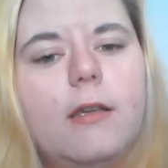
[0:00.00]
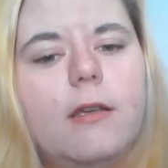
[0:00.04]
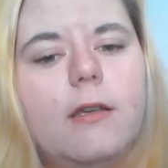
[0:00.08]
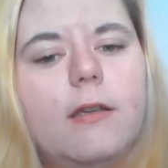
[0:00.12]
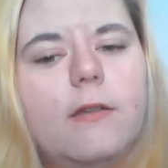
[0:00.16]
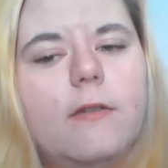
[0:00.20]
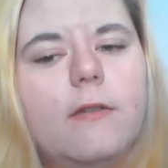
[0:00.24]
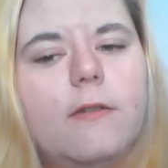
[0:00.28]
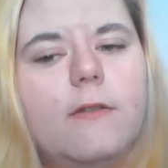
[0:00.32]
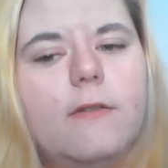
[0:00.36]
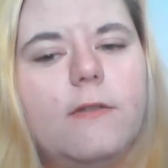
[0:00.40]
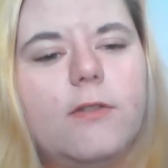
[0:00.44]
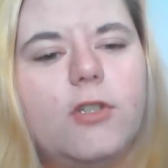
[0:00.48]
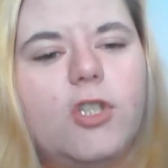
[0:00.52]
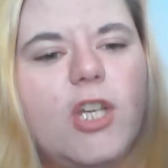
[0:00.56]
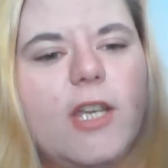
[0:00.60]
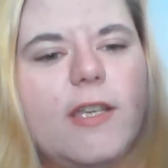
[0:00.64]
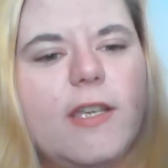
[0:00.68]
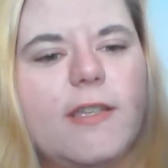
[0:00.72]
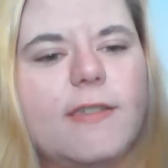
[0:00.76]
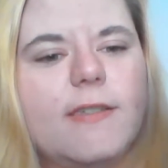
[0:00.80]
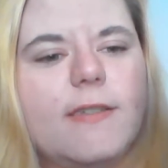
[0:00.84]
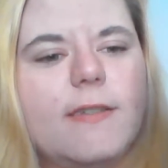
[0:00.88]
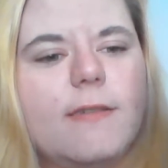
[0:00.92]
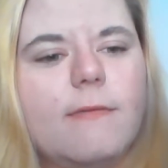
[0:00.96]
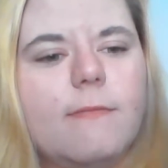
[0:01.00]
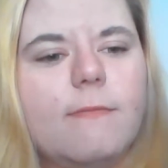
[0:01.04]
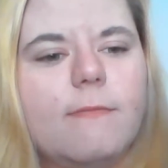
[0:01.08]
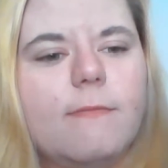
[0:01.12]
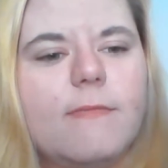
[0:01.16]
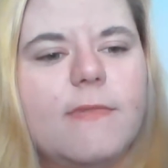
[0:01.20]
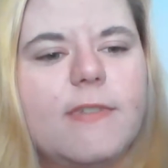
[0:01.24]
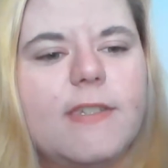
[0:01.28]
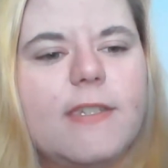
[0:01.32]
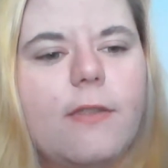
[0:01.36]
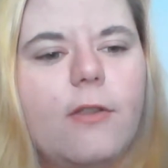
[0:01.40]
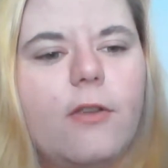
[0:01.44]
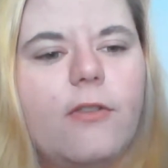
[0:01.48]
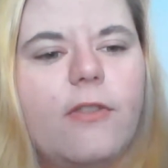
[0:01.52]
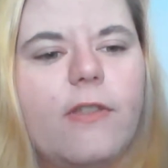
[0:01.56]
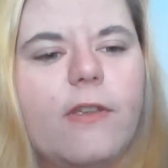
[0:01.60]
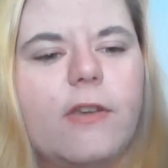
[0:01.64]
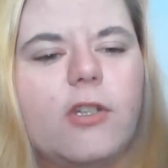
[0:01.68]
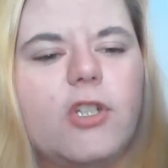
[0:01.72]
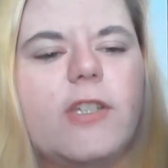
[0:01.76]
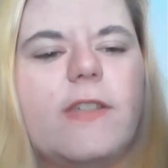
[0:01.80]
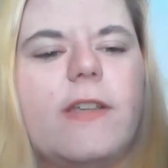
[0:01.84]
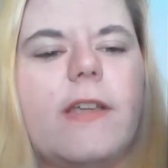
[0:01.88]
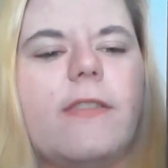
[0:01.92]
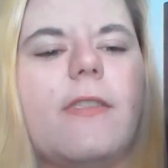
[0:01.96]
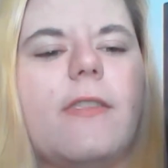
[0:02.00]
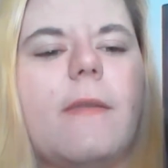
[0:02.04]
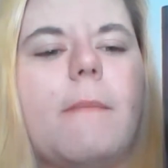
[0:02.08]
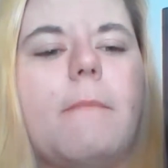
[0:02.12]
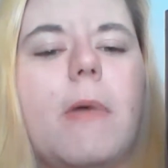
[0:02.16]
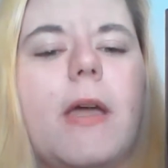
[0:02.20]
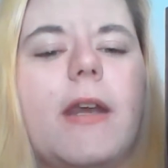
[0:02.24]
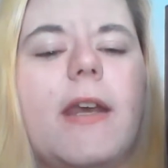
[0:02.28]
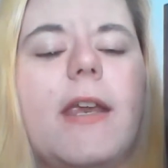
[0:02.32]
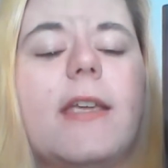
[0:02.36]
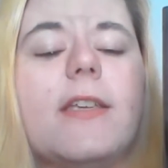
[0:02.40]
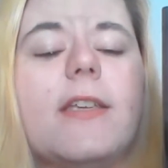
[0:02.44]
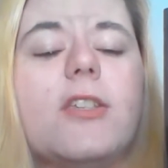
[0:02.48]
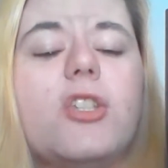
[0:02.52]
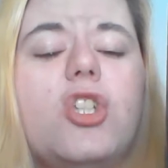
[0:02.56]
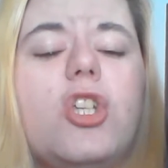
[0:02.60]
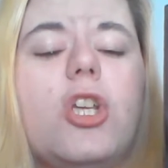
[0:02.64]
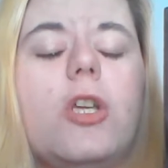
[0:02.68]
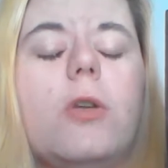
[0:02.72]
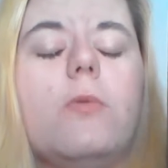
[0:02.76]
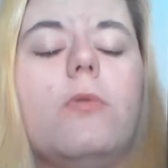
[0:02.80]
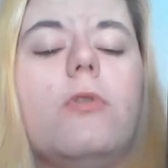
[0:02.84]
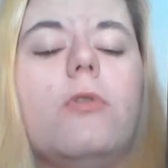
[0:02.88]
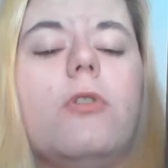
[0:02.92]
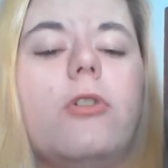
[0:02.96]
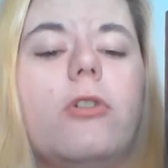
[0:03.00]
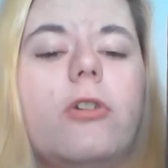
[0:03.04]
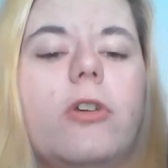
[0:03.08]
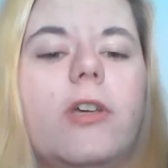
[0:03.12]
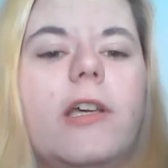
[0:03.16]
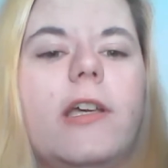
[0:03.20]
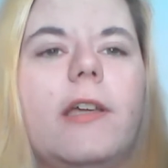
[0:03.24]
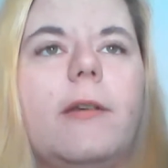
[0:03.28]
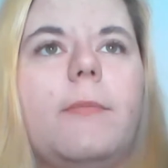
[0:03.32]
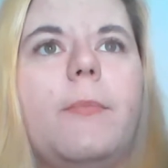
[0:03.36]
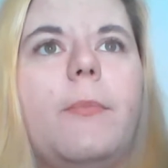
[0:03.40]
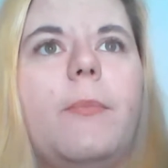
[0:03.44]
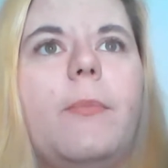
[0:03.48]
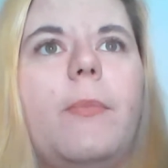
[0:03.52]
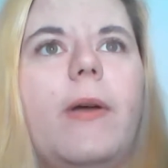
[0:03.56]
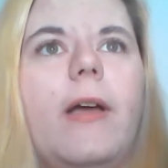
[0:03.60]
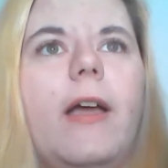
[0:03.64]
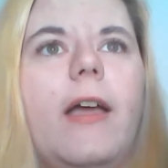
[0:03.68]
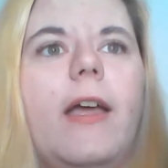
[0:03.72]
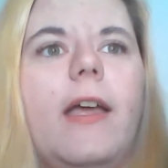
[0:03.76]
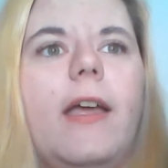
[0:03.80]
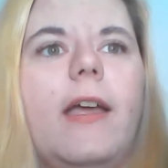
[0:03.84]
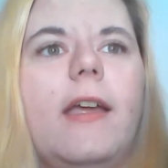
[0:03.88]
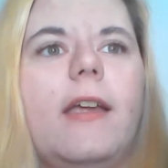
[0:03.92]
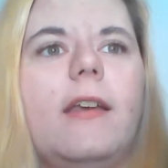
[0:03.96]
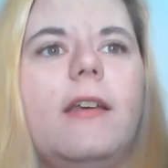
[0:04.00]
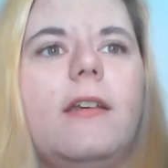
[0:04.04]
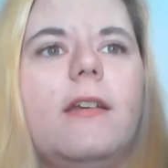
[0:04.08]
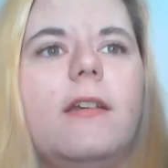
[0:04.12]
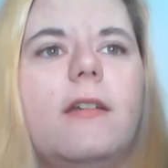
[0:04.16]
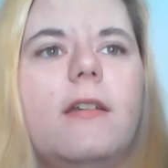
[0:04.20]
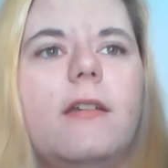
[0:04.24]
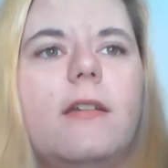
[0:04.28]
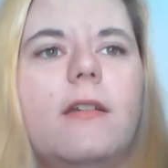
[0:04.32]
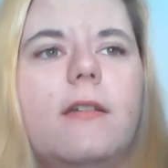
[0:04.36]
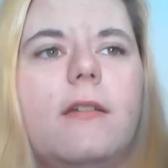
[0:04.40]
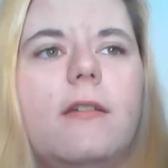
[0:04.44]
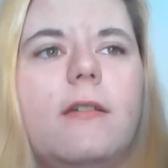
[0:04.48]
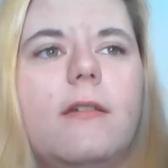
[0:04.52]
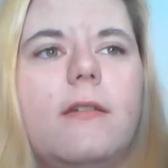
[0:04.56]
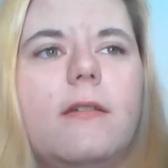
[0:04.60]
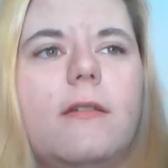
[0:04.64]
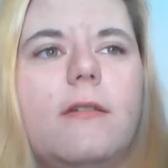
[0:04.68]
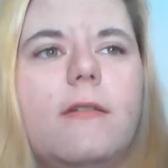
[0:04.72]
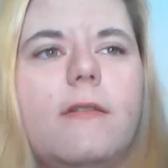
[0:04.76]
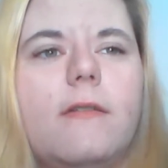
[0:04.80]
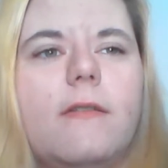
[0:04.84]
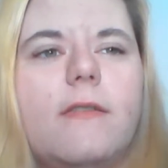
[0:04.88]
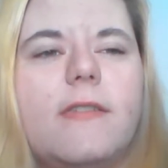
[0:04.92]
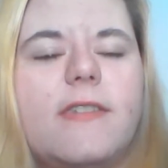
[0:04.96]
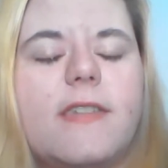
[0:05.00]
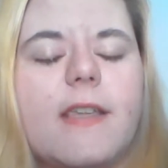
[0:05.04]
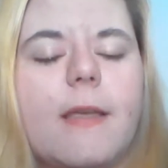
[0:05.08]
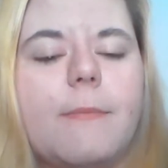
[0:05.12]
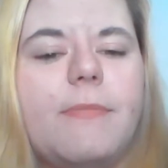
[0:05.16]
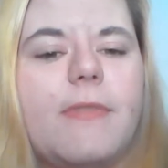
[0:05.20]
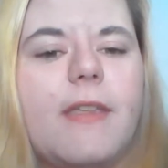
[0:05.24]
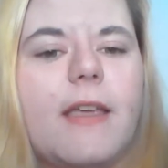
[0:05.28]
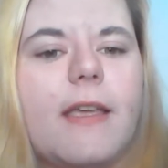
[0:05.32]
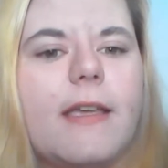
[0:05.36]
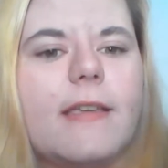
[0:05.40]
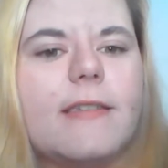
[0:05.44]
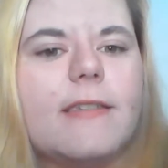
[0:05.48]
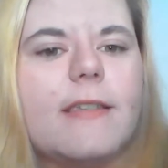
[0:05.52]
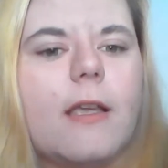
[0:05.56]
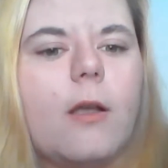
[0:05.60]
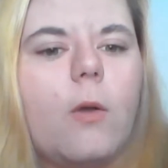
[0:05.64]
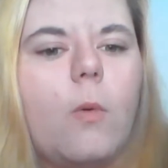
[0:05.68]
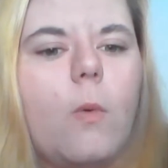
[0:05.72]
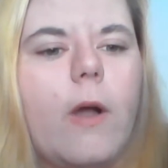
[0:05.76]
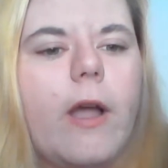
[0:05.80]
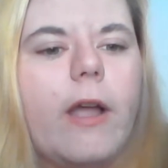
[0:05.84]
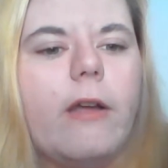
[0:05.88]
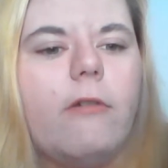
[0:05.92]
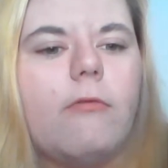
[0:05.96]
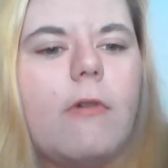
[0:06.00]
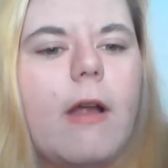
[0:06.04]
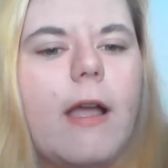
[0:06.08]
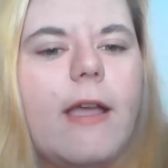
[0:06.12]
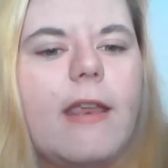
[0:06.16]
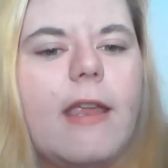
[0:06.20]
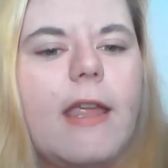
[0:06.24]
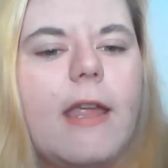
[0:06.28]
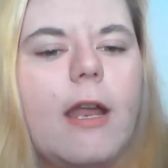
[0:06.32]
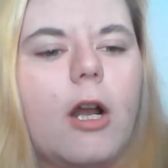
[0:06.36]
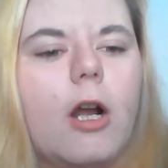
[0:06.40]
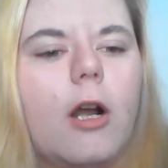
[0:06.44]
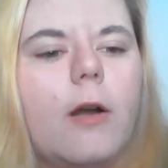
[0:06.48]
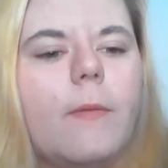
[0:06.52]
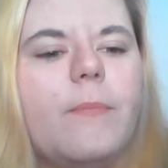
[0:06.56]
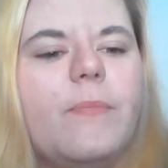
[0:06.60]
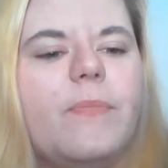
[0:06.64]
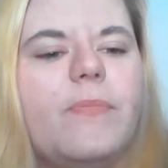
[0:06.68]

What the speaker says: she's like, the money is too good, but something isn't quite right here.